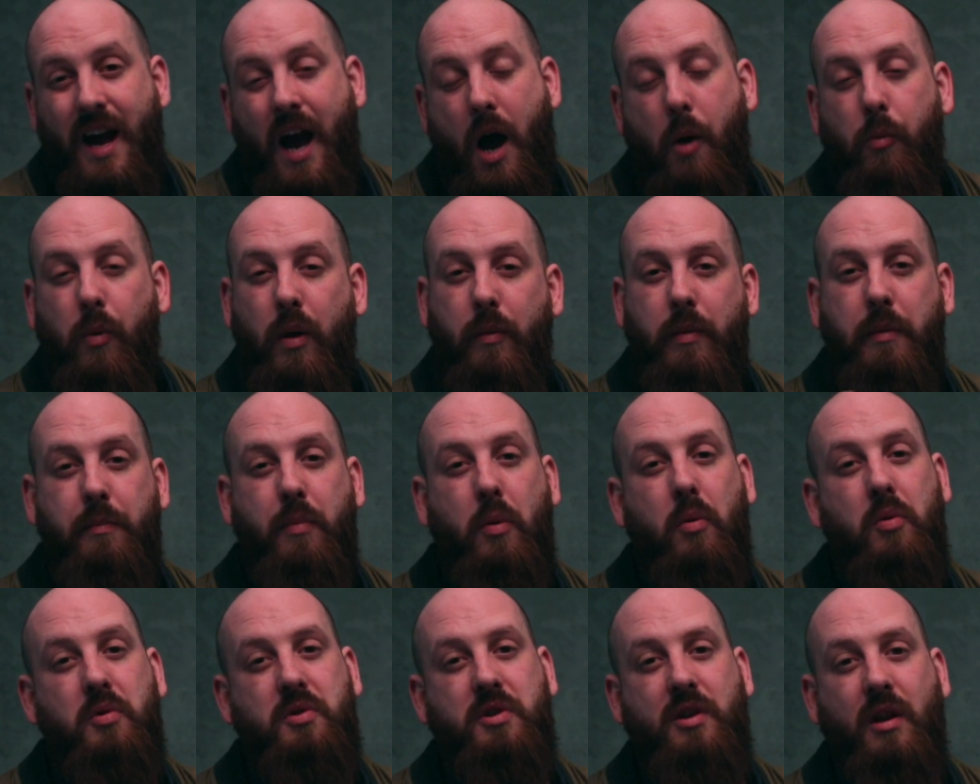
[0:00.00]
I will be
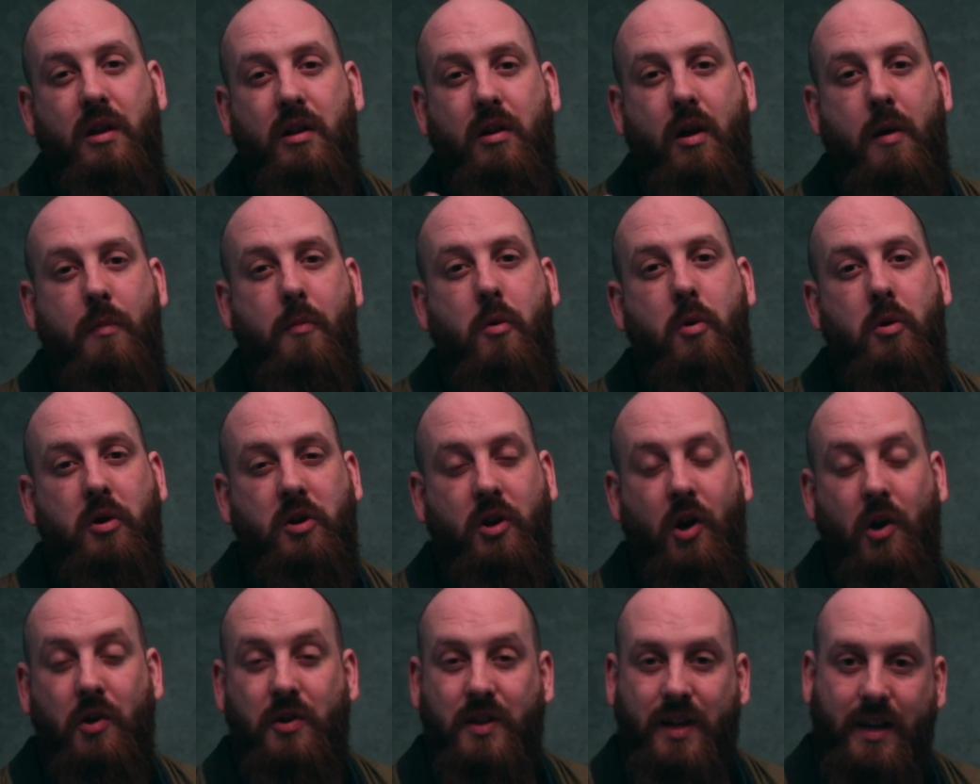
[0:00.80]
posting a lot more
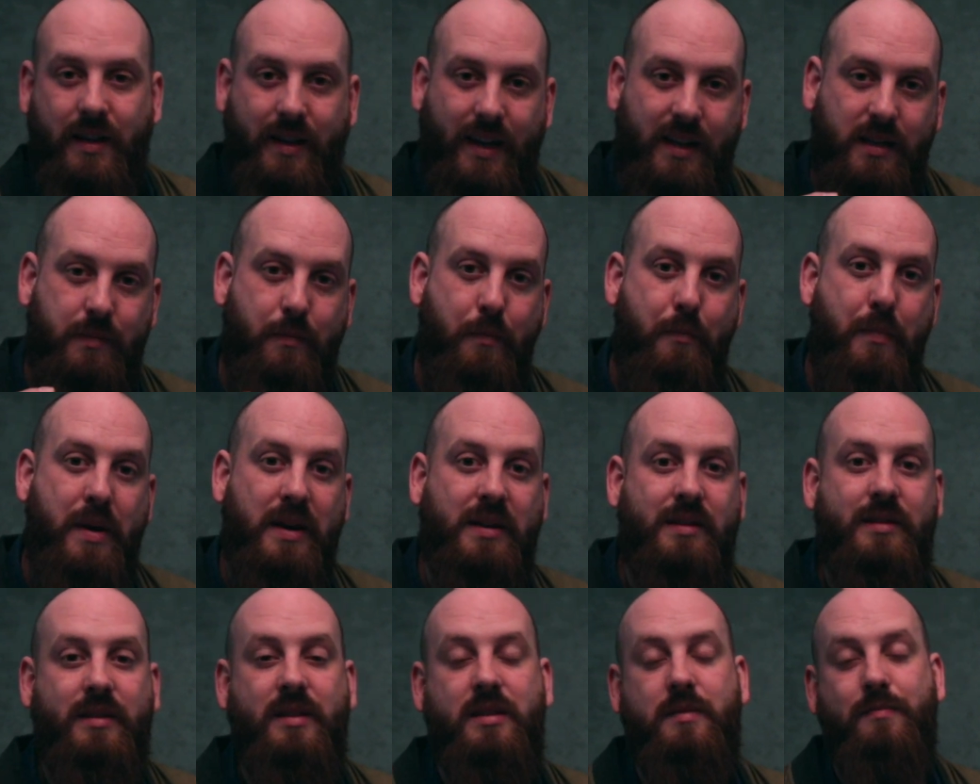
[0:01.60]
content that's
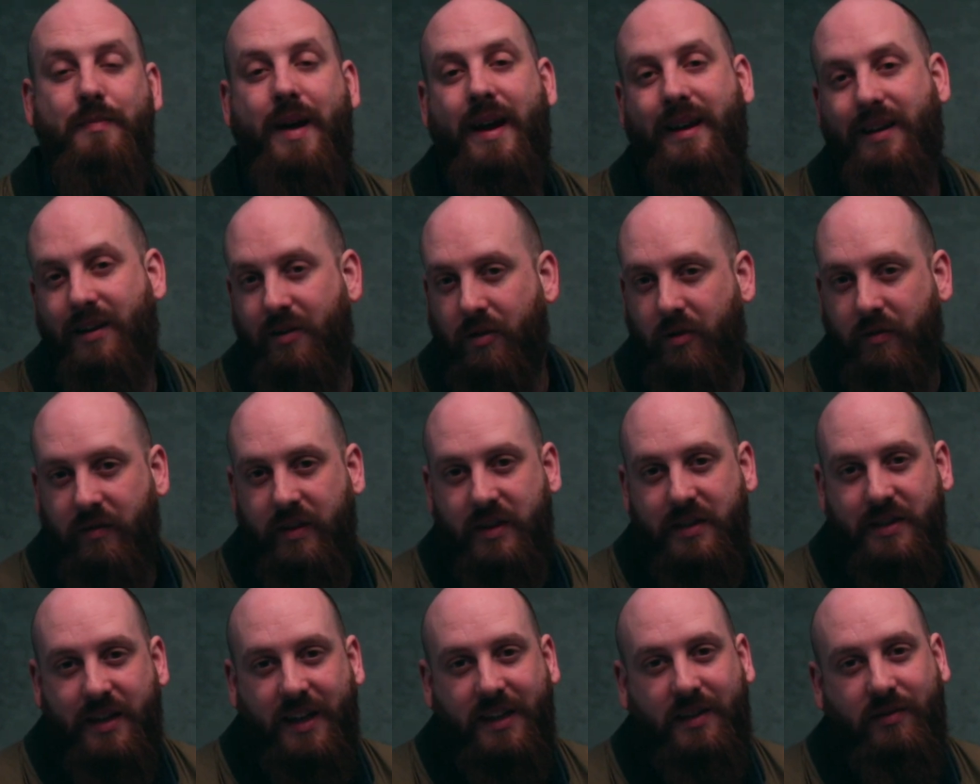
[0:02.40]
business minded over
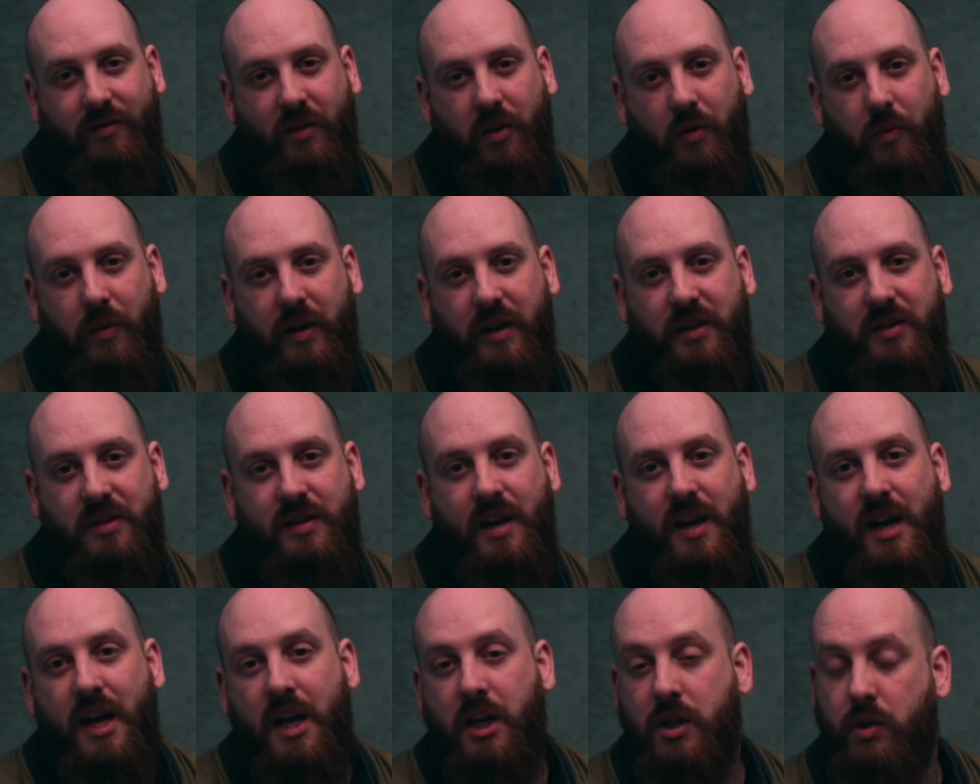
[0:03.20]
these next few weeks.
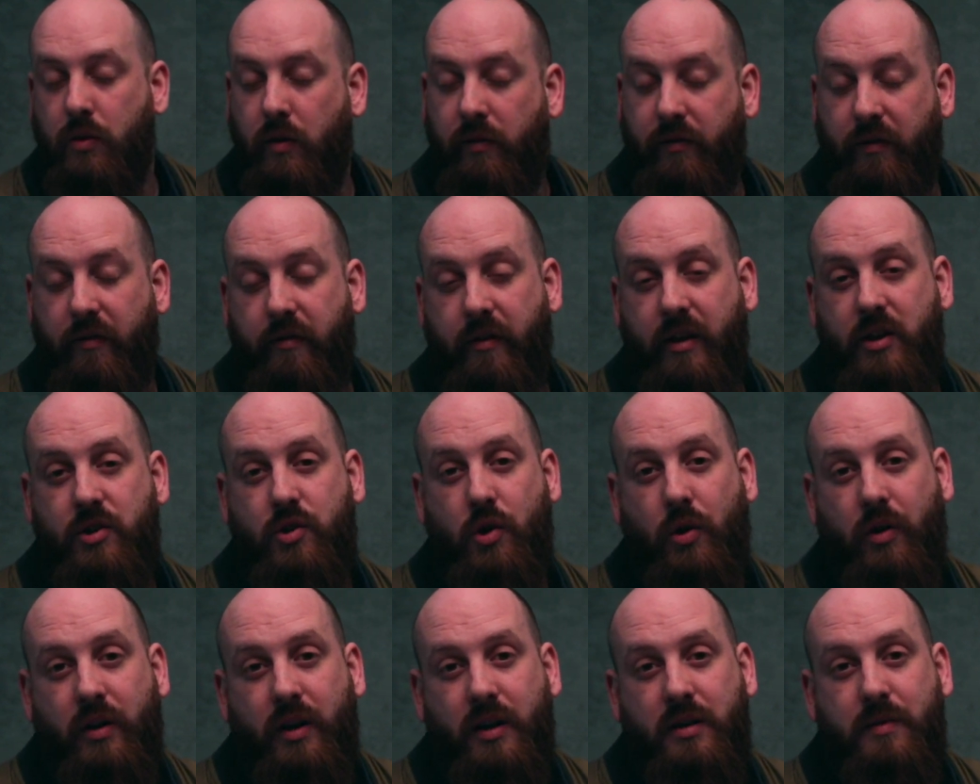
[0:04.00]
So if you've
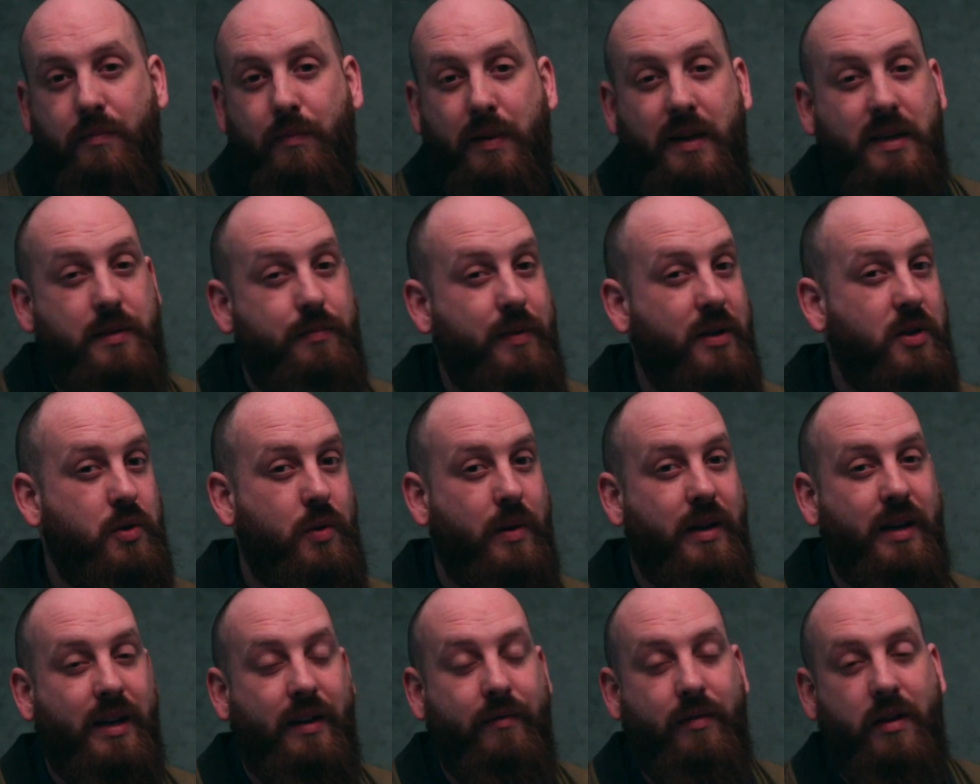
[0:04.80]
enjoyed it, please make
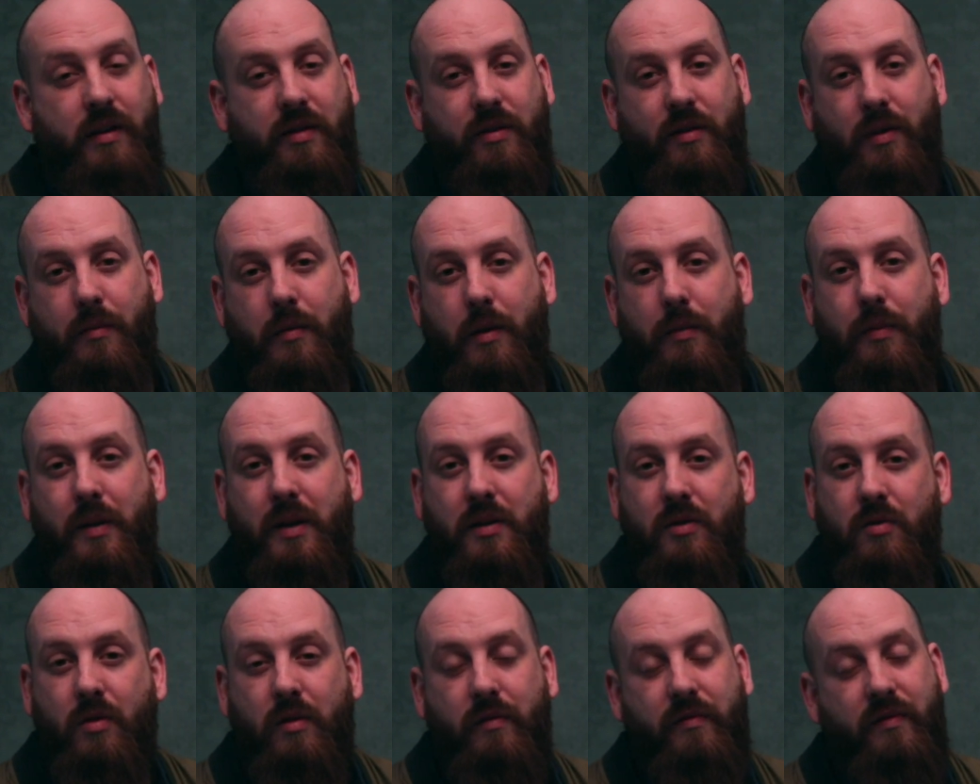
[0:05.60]
sure you give it a thumb up
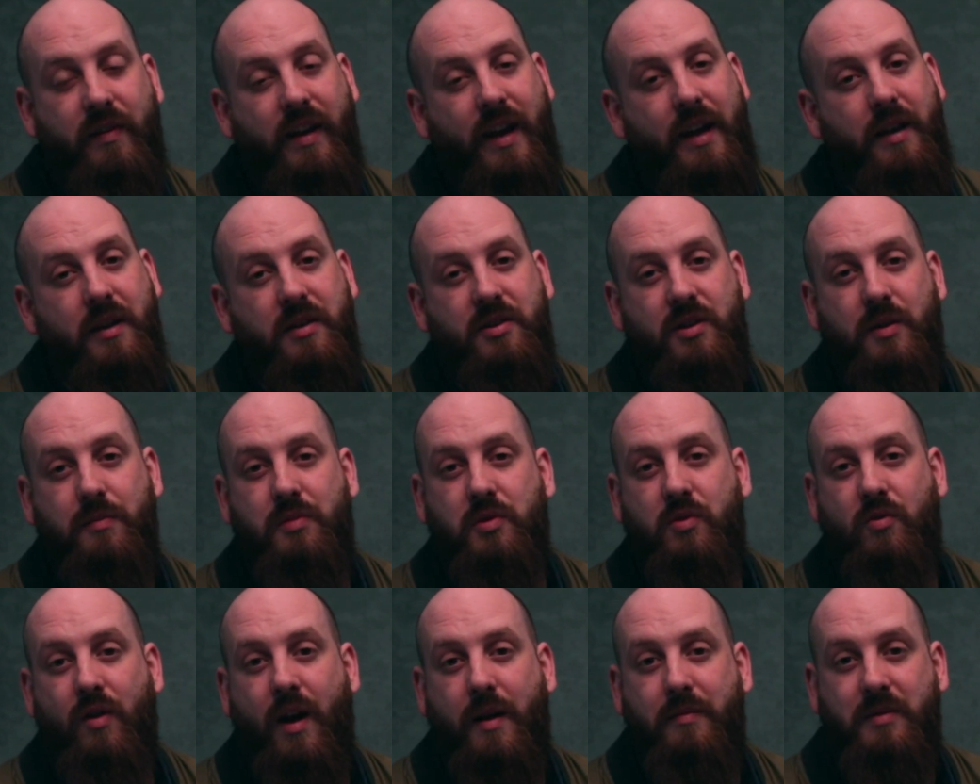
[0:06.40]
and don't forget to
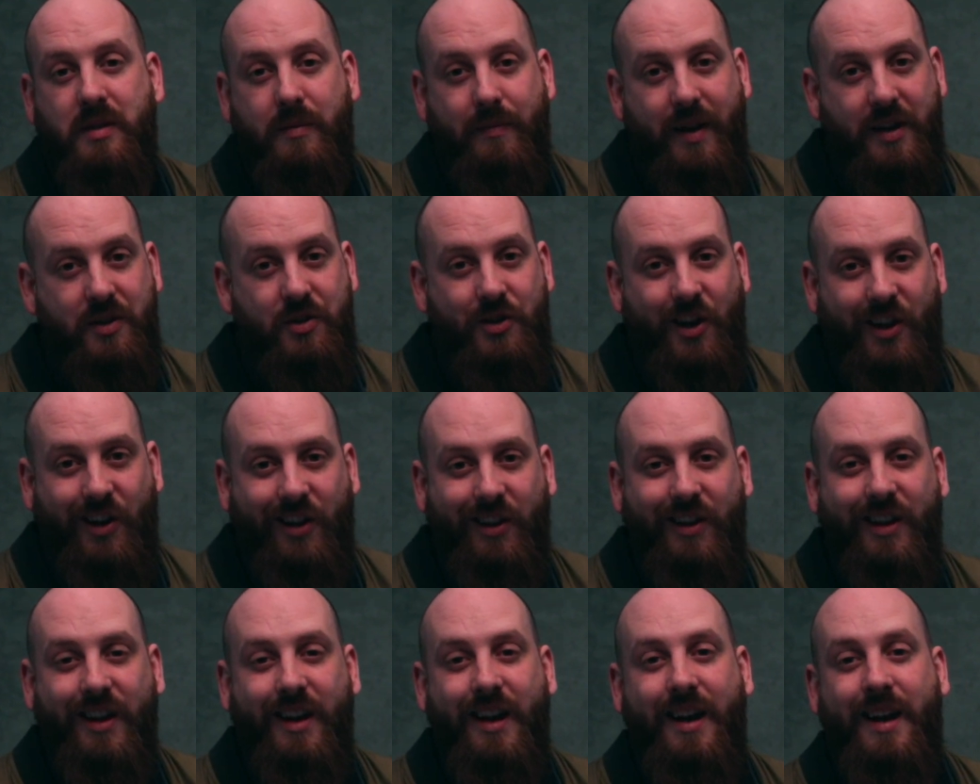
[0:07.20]
subscribe to my
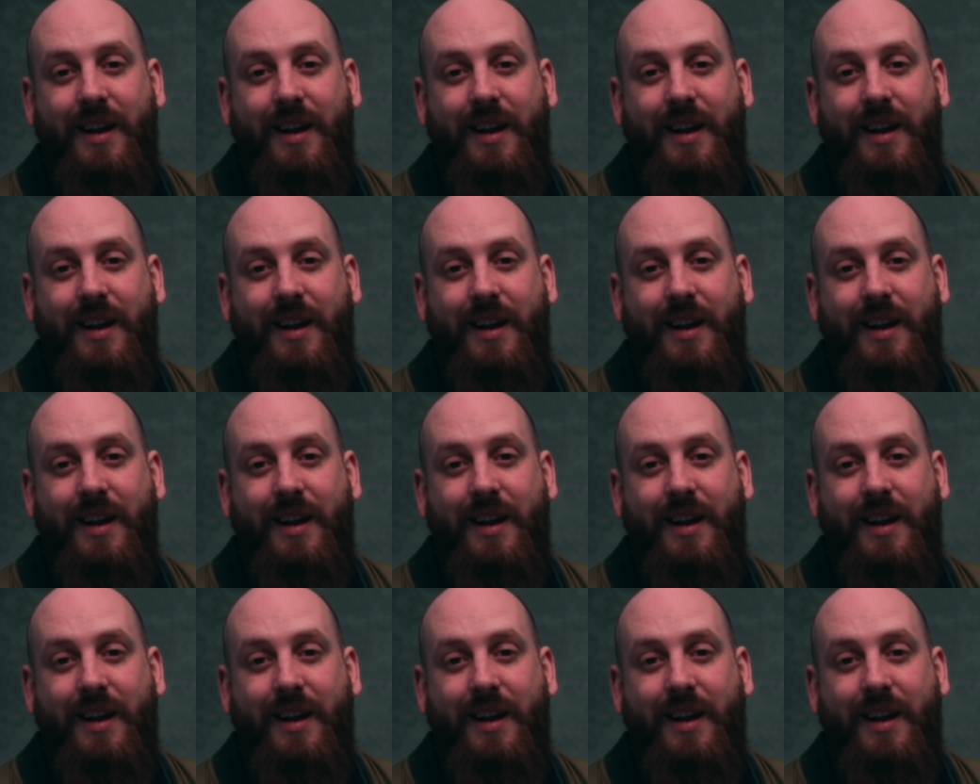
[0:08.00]
channel.